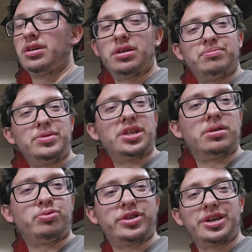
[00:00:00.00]
up
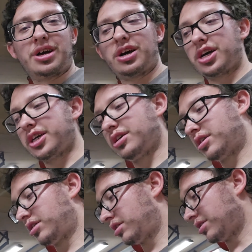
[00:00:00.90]
with the guy,
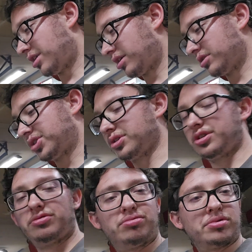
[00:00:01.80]
and
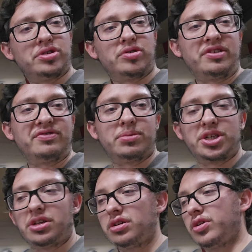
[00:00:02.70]
honestly, really don't have the
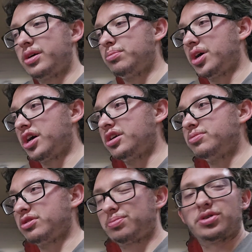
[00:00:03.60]
money to go out and buy them.
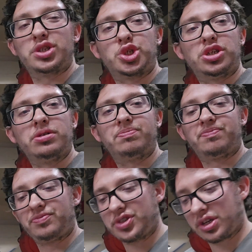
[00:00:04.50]
They're pretty cheap.
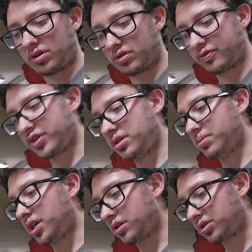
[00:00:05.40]
It's like 150
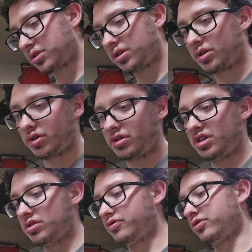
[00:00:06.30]
bucks. Good
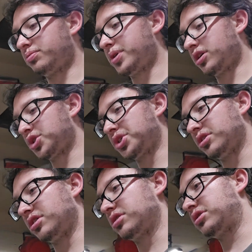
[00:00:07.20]
deal for a pair of
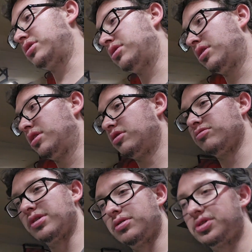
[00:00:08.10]
slicks. They're
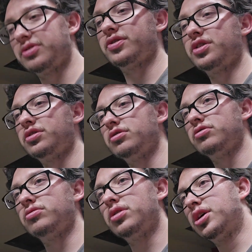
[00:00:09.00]
relatively
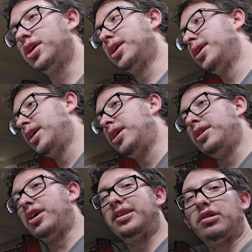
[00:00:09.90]
new,
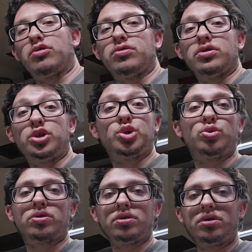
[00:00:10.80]
and they're really
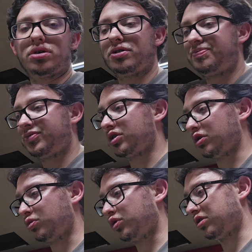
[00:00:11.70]
short,
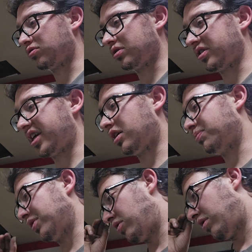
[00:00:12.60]
so it would have really
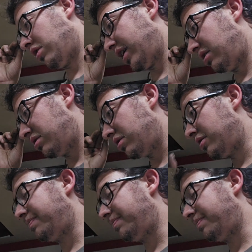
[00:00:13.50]
helped the car out.